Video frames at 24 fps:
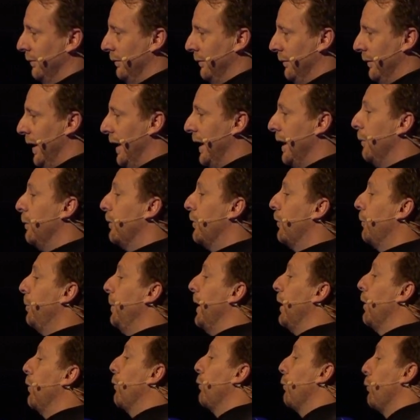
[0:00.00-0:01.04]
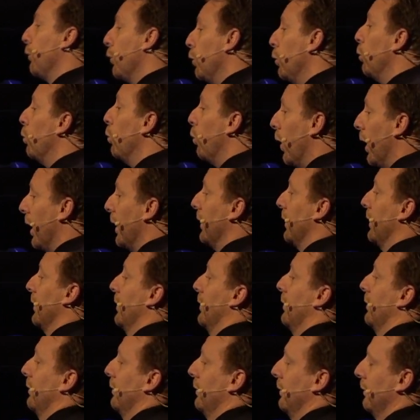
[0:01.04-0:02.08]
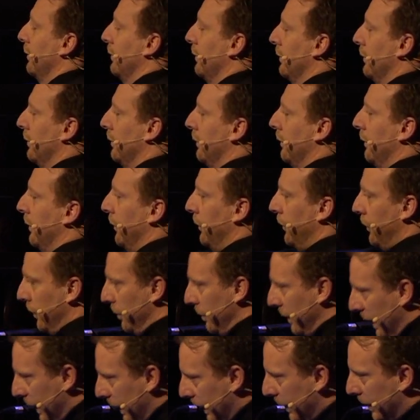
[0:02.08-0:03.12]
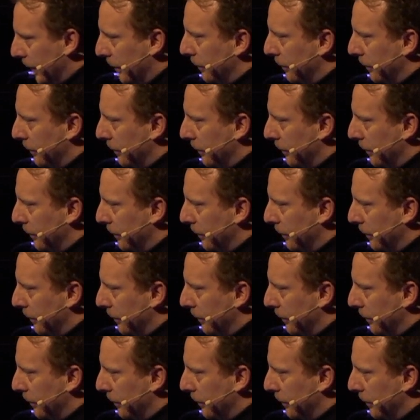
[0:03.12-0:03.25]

And he would speak through one to many.